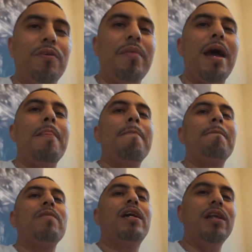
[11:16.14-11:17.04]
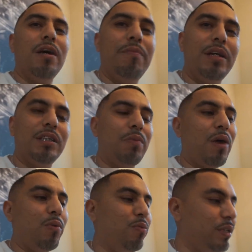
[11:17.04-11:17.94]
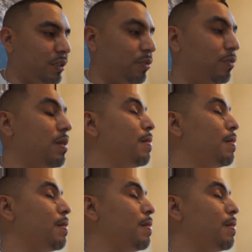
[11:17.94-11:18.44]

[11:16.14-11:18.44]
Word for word: from that Colombian spot we went to.